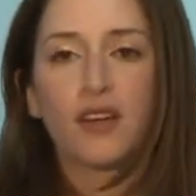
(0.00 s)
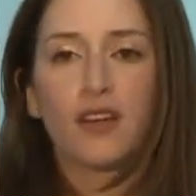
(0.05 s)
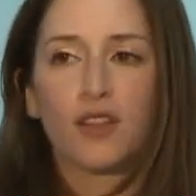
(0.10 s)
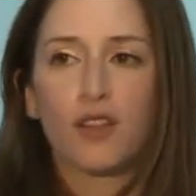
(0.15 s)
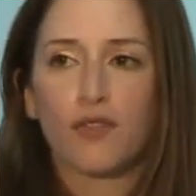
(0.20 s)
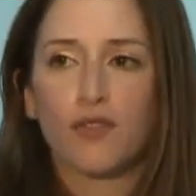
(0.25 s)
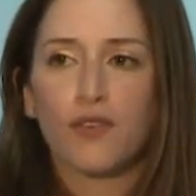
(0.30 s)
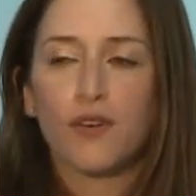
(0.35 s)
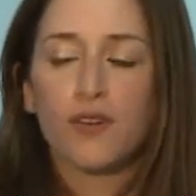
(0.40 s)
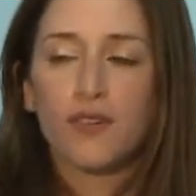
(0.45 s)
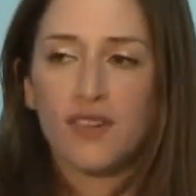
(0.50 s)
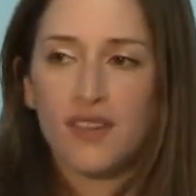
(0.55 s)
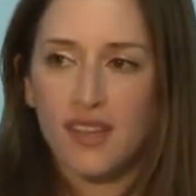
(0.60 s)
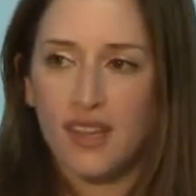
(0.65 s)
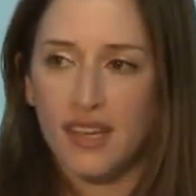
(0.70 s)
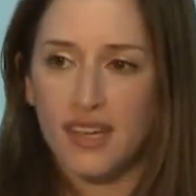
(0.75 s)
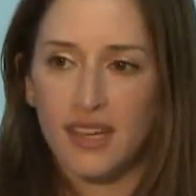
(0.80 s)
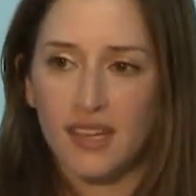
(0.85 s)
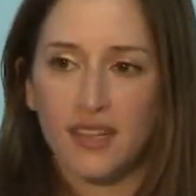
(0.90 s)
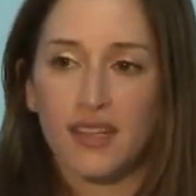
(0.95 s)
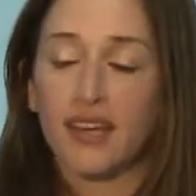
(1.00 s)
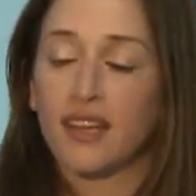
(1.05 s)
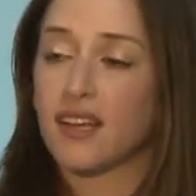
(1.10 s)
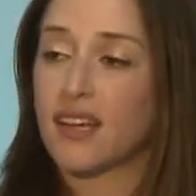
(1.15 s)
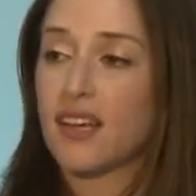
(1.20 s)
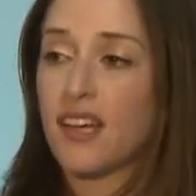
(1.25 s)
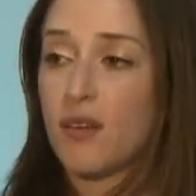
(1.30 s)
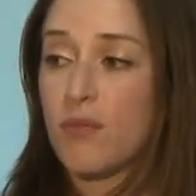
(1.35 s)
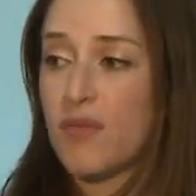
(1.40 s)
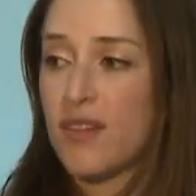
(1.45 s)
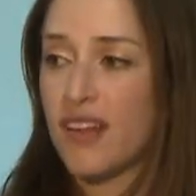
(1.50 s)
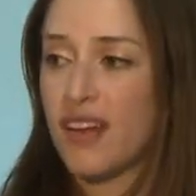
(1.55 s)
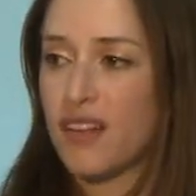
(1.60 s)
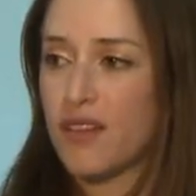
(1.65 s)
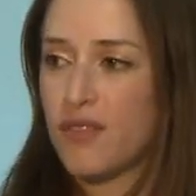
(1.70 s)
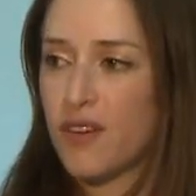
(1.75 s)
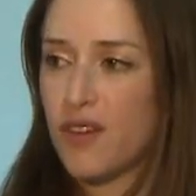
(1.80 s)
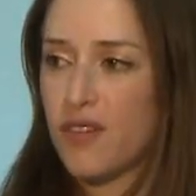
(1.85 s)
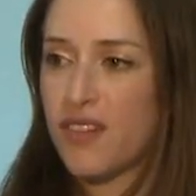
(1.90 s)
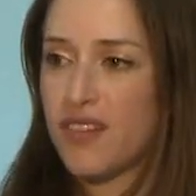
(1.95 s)
The first thing, and it comes out
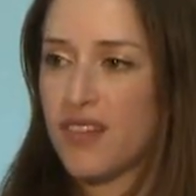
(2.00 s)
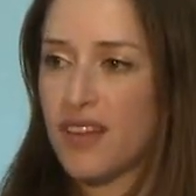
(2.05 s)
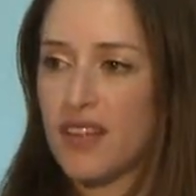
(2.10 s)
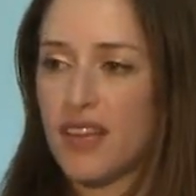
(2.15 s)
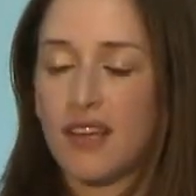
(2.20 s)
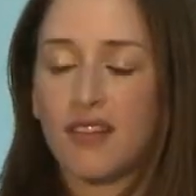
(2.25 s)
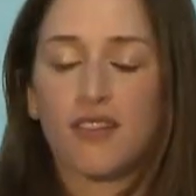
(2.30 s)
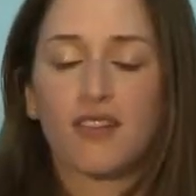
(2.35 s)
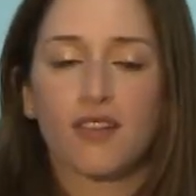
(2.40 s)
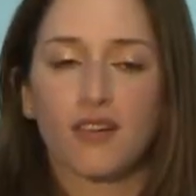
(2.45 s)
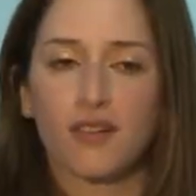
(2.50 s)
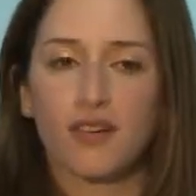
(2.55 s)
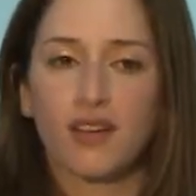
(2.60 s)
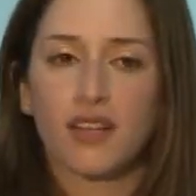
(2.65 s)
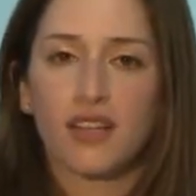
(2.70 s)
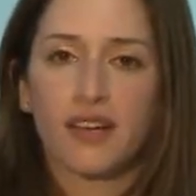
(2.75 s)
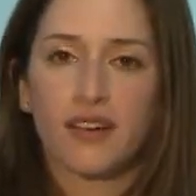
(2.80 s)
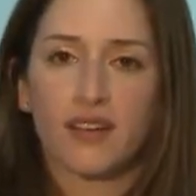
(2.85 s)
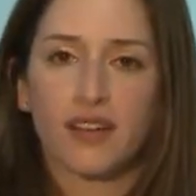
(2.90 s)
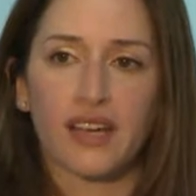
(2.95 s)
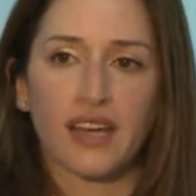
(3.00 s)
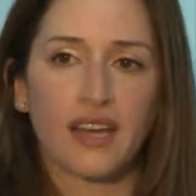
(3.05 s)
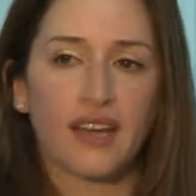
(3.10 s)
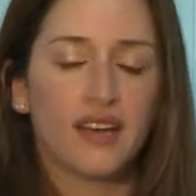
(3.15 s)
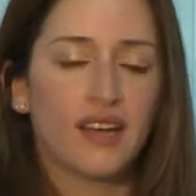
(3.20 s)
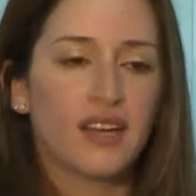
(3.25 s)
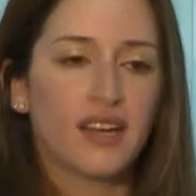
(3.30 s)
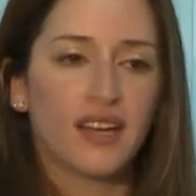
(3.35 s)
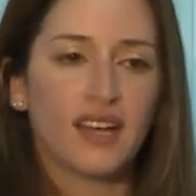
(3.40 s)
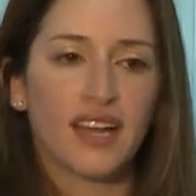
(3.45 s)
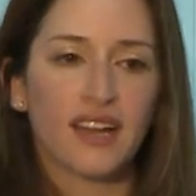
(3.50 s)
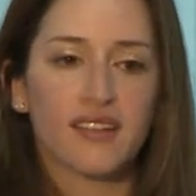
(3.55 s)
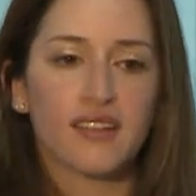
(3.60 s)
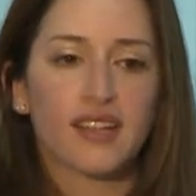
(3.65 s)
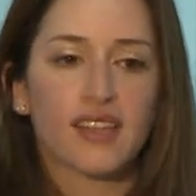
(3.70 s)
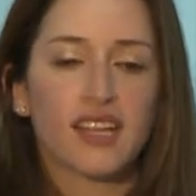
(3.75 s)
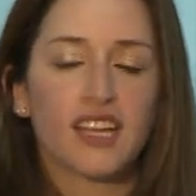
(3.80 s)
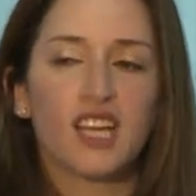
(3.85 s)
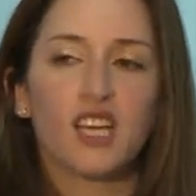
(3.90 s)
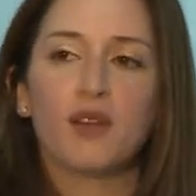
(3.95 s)
of our studies so clearly, is
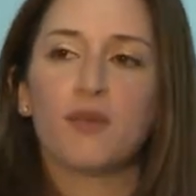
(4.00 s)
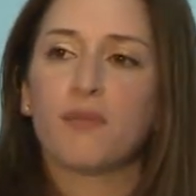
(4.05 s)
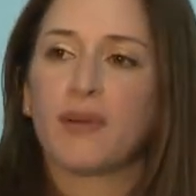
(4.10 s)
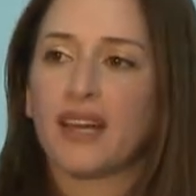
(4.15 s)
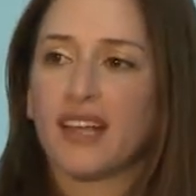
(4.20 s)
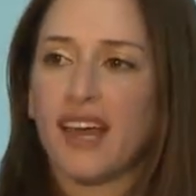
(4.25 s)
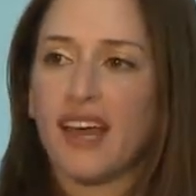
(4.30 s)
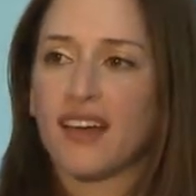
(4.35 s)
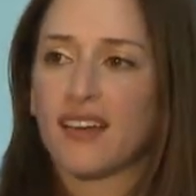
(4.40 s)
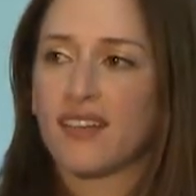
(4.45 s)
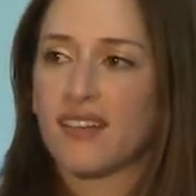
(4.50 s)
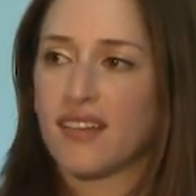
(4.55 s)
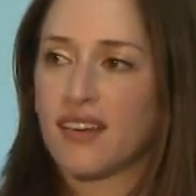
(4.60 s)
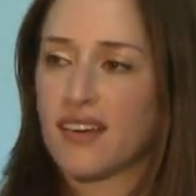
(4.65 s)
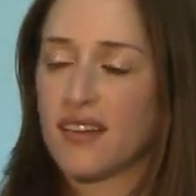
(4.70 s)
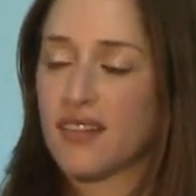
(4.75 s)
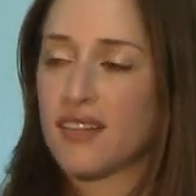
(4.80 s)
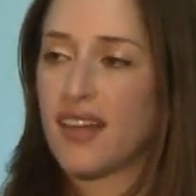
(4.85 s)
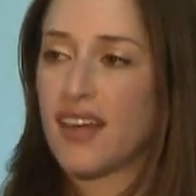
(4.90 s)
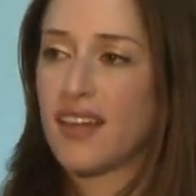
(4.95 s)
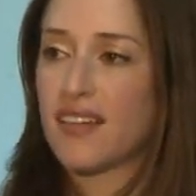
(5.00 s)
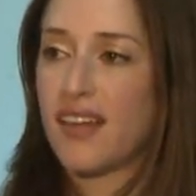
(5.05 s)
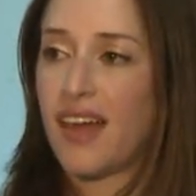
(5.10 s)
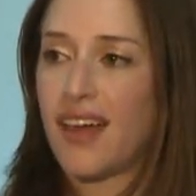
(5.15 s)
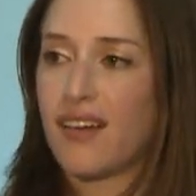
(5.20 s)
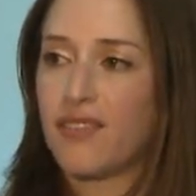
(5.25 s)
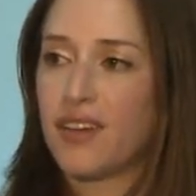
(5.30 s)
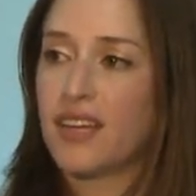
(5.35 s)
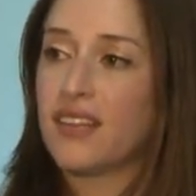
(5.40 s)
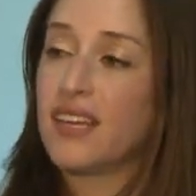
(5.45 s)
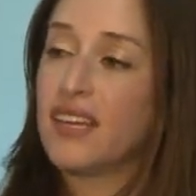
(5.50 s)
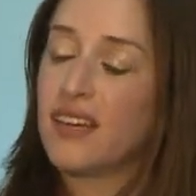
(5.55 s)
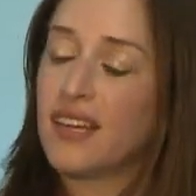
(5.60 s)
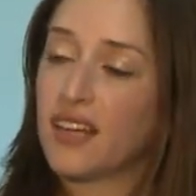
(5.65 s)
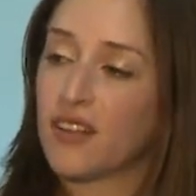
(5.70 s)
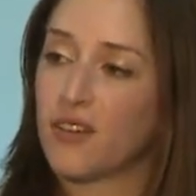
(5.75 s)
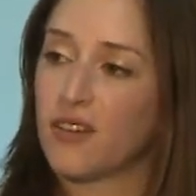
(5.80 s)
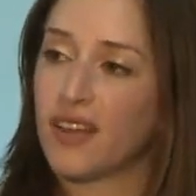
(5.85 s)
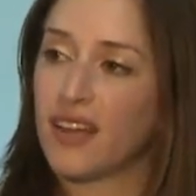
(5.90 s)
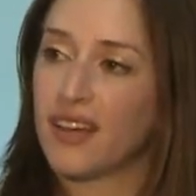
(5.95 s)
that thinking about access as having the
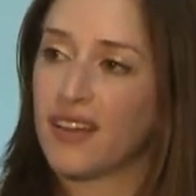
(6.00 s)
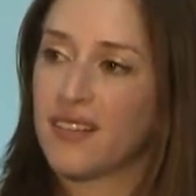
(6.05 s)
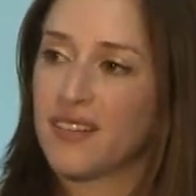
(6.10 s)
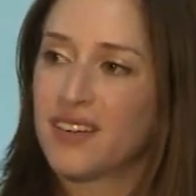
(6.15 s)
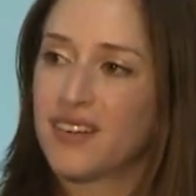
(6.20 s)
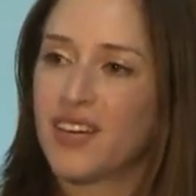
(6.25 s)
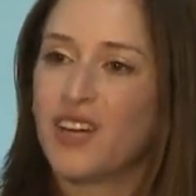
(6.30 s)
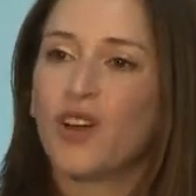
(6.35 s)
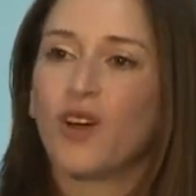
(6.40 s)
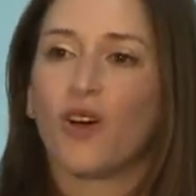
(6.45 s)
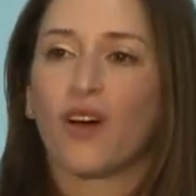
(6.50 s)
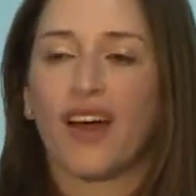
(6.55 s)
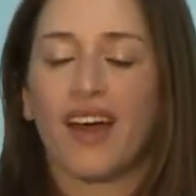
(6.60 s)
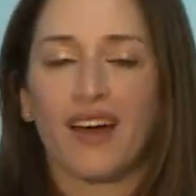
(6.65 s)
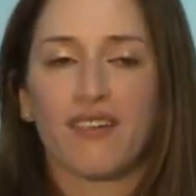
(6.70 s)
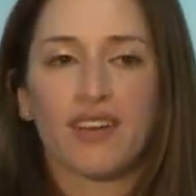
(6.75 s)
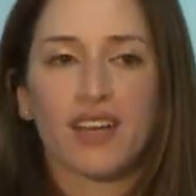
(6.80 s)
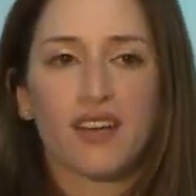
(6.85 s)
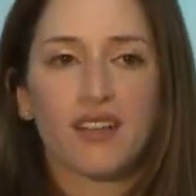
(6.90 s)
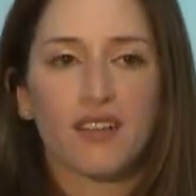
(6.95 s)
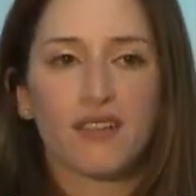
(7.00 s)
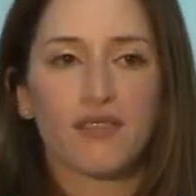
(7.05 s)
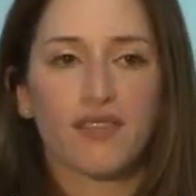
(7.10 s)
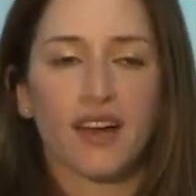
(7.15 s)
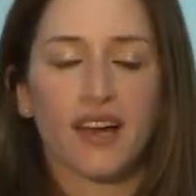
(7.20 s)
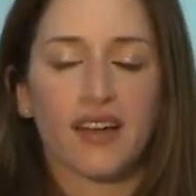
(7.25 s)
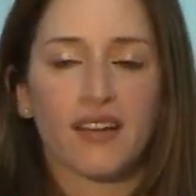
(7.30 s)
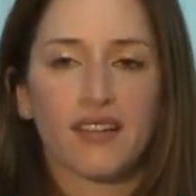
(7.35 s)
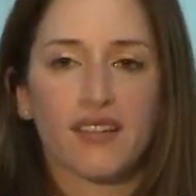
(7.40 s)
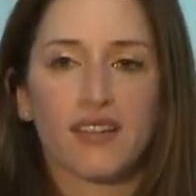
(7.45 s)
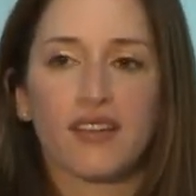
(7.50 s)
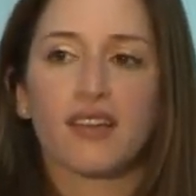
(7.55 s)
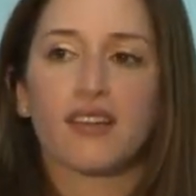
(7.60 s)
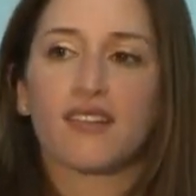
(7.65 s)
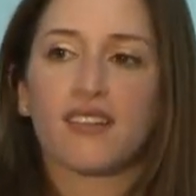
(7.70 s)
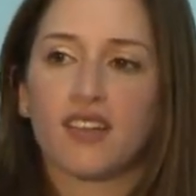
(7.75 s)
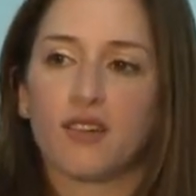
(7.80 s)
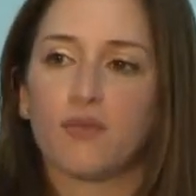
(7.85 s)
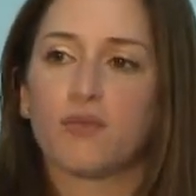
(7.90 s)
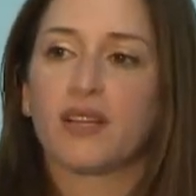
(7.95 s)
internet or having a device is
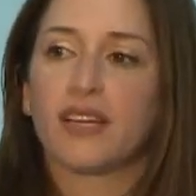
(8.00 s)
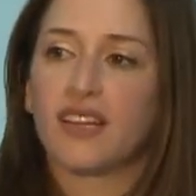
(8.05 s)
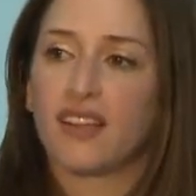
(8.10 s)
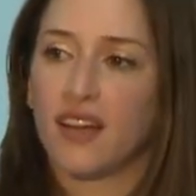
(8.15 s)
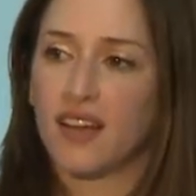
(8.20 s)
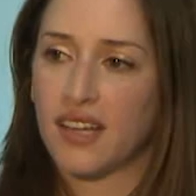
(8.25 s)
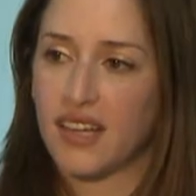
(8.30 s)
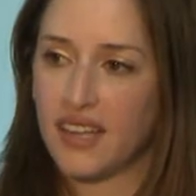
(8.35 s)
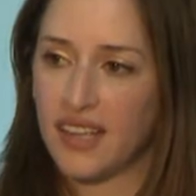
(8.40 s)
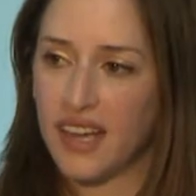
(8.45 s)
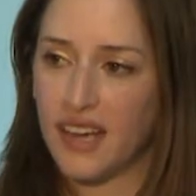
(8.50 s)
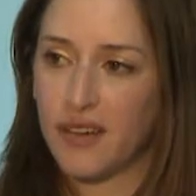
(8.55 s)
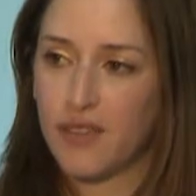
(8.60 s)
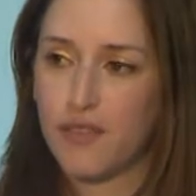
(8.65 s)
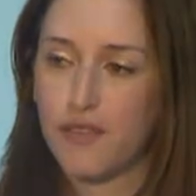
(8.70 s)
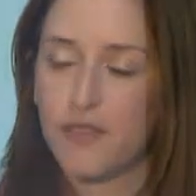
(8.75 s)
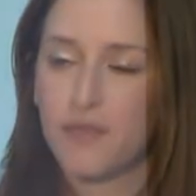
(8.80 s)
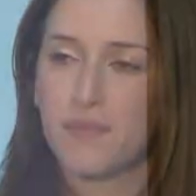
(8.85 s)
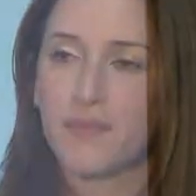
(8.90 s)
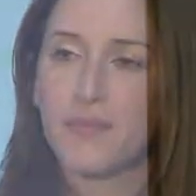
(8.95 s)
simply not enough.